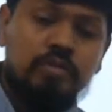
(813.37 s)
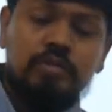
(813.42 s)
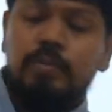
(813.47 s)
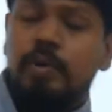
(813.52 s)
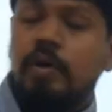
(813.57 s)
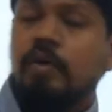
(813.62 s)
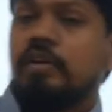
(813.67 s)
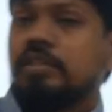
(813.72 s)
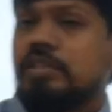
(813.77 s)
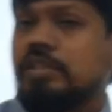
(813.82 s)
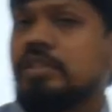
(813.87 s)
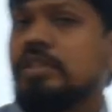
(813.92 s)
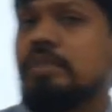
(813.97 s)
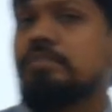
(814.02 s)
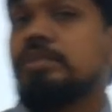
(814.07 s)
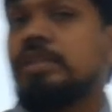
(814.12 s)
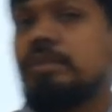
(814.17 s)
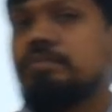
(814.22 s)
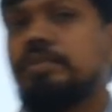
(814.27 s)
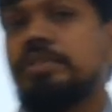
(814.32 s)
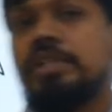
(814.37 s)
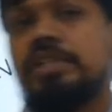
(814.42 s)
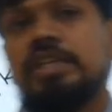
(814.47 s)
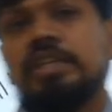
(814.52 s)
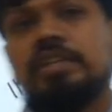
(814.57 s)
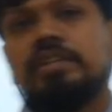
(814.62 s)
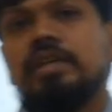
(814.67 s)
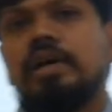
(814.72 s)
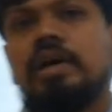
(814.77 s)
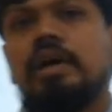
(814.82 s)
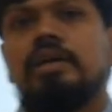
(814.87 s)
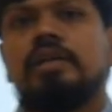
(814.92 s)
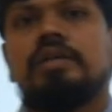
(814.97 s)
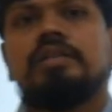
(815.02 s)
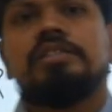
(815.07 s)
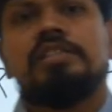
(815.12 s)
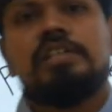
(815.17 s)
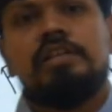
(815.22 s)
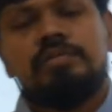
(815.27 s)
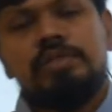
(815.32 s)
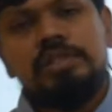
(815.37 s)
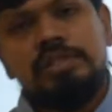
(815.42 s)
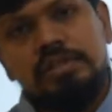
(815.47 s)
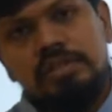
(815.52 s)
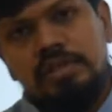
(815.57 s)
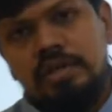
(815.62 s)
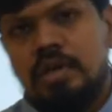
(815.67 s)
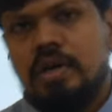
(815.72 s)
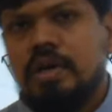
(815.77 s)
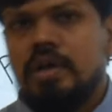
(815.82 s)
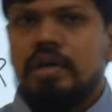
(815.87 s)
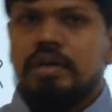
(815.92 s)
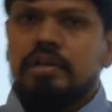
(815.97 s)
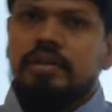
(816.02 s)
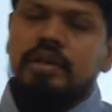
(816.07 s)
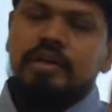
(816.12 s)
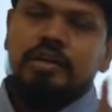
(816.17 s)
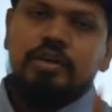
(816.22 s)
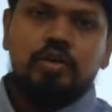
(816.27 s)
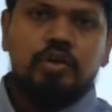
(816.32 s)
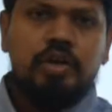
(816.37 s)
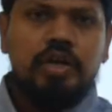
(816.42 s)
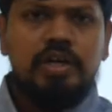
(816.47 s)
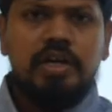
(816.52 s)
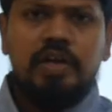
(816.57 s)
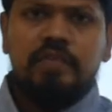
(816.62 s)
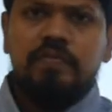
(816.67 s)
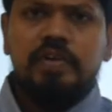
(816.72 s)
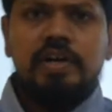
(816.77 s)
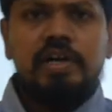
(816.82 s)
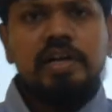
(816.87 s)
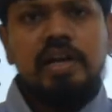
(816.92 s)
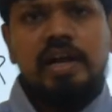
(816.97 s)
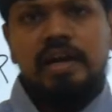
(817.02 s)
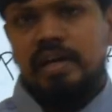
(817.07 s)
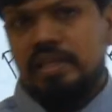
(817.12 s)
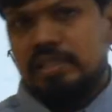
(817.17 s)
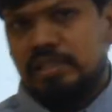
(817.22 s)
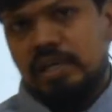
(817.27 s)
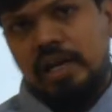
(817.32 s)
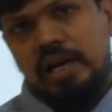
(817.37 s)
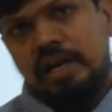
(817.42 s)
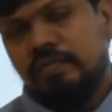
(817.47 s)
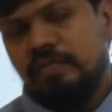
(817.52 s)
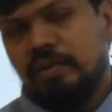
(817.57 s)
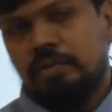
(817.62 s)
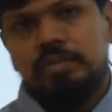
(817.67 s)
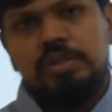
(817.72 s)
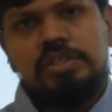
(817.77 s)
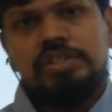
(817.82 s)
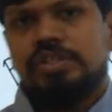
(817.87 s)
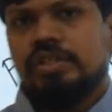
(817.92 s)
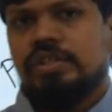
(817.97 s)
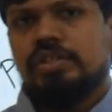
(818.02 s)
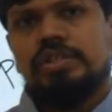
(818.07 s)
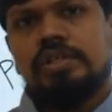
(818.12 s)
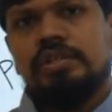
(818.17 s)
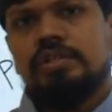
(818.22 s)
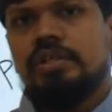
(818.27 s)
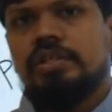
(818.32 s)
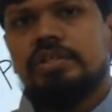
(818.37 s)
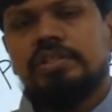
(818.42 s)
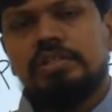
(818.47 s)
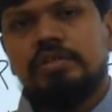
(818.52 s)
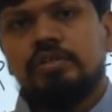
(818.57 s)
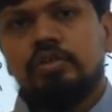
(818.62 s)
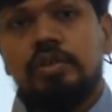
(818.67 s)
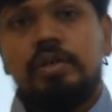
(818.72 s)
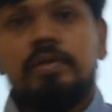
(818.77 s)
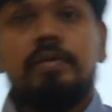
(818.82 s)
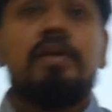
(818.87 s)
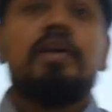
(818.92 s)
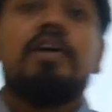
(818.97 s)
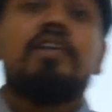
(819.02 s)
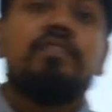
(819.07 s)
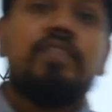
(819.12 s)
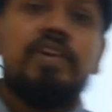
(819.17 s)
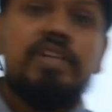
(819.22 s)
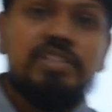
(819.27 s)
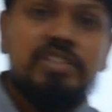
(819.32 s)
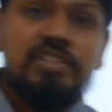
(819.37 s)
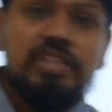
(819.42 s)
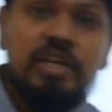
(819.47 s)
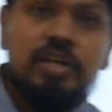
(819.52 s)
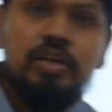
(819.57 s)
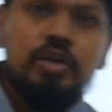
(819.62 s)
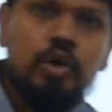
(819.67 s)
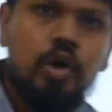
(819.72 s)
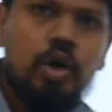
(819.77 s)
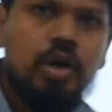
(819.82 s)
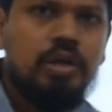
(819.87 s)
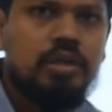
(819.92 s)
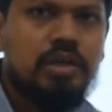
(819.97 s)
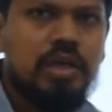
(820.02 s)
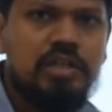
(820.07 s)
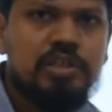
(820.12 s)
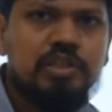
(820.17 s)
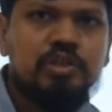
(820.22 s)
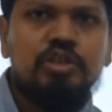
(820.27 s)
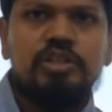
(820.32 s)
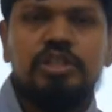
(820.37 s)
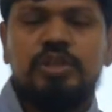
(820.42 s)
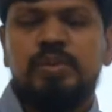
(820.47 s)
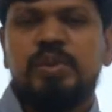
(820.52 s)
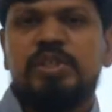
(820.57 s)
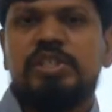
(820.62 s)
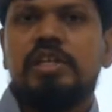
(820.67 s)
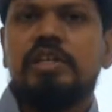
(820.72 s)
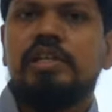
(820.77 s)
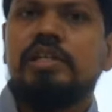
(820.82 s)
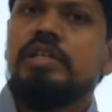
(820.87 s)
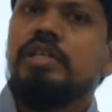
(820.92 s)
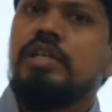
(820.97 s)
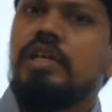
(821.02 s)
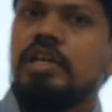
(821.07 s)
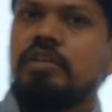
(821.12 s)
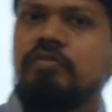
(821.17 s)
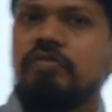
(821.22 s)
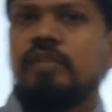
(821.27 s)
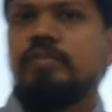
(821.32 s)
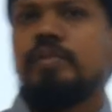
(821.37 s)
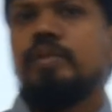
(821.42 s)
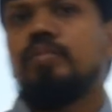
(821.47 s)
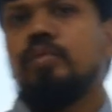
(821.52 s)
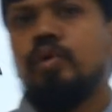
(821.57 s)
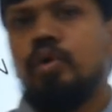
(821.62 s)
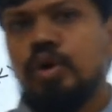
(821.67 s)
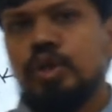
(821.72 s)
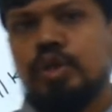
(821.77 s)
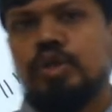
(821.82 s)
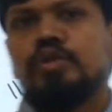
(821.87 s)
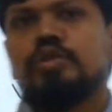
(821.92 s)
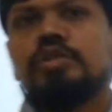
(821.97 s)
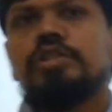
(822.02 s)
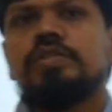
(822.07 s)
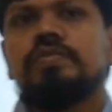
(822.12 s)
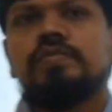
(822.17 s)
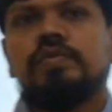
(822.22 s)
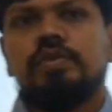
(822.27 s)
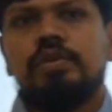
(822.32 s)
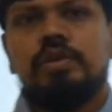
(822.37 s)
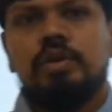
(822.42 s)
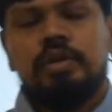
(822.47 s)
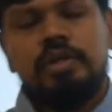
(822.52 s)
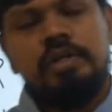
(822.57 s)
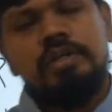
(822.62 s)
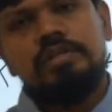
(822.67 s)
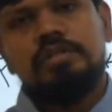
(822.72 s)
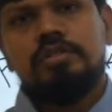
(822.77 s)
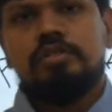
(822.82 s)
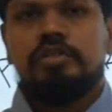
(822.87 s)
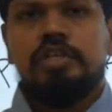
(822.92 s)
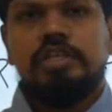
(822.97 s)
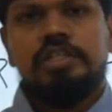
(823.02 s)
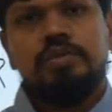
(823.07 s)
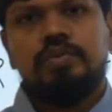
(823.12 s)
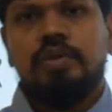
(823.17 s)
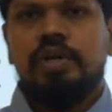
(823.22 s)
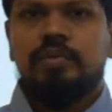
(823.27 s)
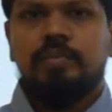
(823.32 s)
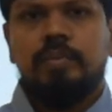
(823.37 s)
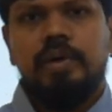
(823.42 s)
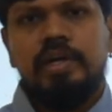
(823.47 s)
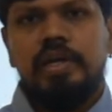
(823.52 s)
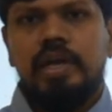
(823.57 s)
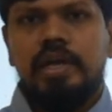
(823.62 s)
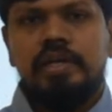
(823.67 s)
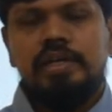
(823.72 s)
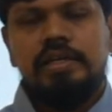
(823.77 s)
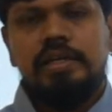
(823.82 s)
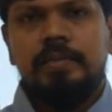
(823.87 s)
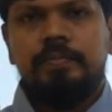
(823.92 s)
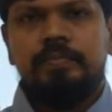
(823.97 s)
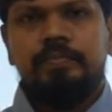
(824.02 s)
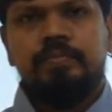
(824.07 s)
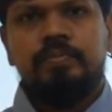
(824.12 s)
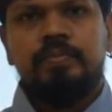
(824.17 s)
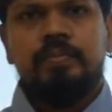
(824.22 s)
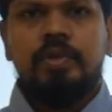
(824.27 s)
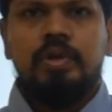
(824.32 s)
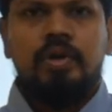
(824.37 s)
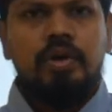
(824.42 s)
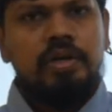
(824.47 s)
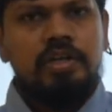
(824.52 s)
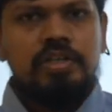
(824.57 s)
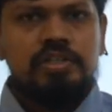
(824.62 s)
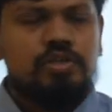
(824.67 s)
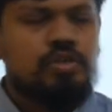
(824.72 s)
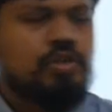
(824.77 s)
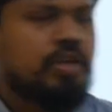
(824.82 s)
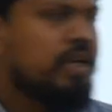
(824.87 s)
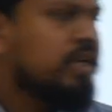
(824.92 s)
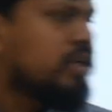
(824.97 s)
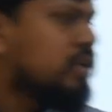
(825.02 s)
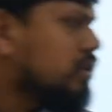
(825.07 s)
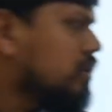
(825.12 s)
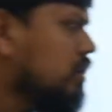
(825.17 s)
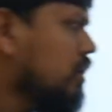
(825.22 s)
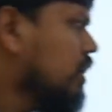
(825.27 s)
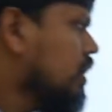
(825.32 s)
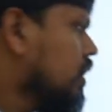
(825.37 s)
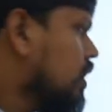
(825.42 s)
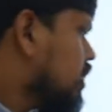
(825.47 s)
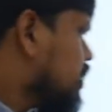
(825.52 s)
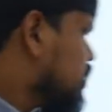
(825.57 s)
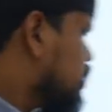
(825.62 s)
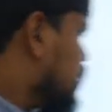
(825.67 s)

power system subject in that syllabus, then you can definitely understand from this session. That's it. Okay, for Genco and Transco especially, it will be more useful. Okay, so that's what my idea. Understood, right? So